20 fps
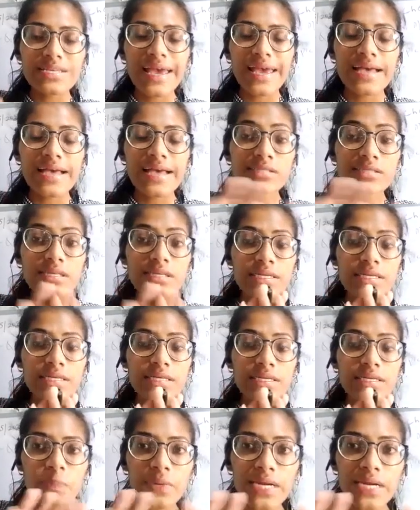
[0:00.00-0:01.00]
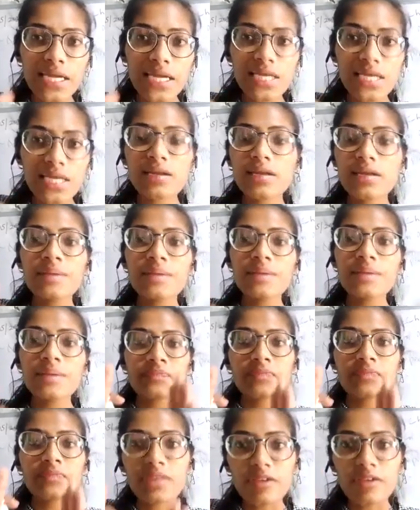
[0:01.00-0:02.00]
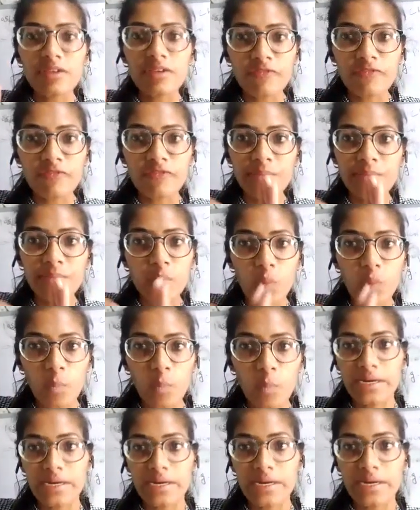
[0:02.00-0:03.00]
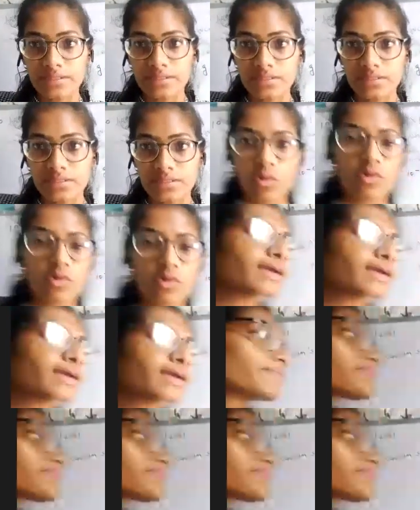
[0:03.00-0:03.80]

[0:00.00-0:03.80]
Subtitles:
has completely different properties. Okay,